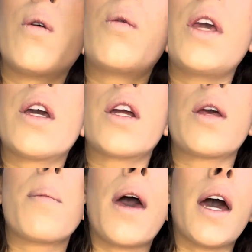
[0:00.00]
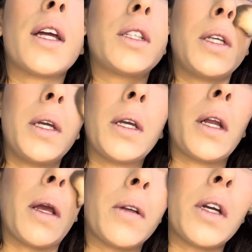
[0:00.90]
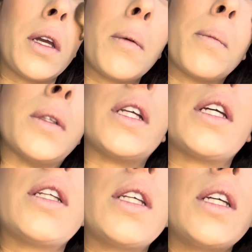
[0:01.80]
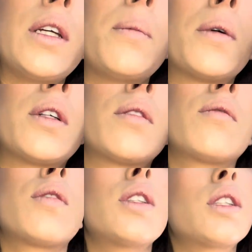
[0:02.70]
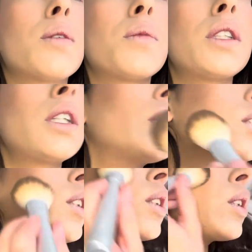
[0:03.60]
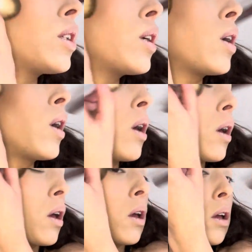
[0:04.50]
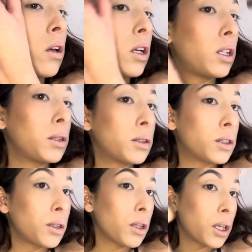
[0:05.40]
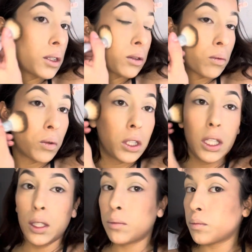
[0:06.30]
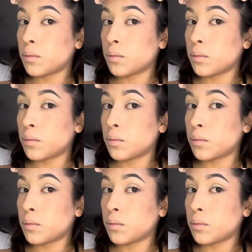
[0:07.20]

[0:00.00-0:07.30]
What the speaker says: weird and patchy, and I try and blend it, but for some reason it just still looks really